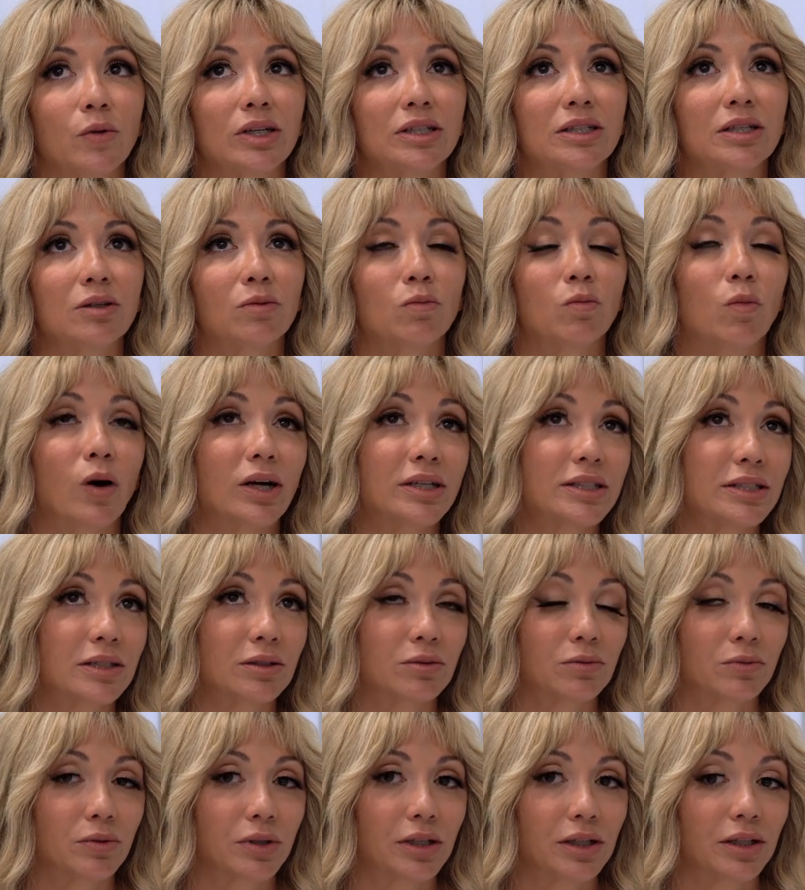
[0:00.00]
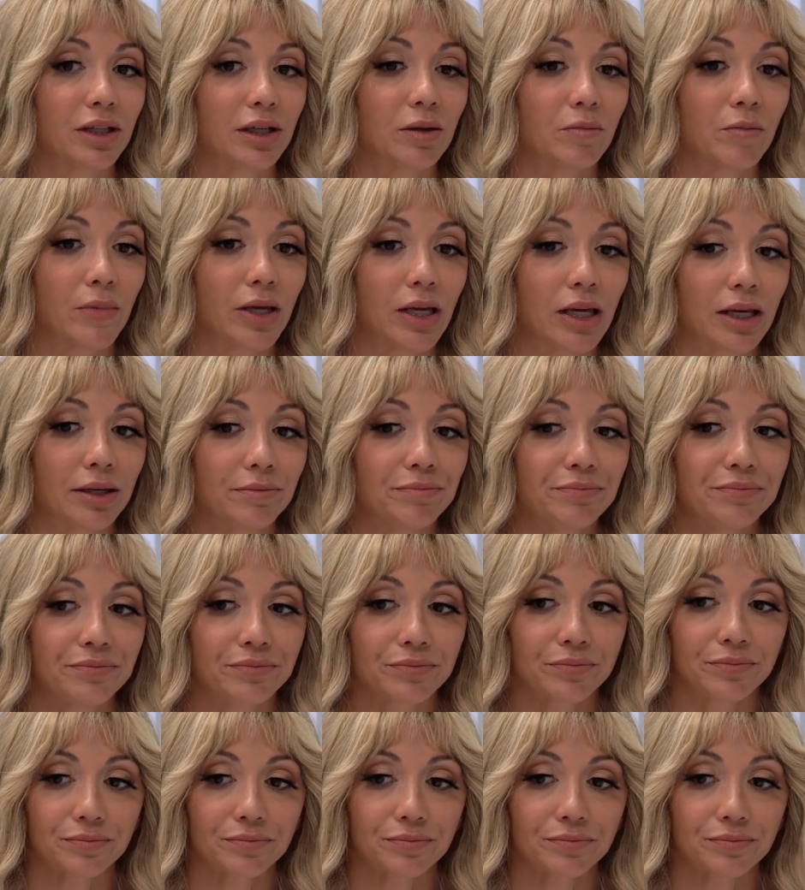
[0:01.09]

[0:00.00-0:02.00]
ways it wasn't really me.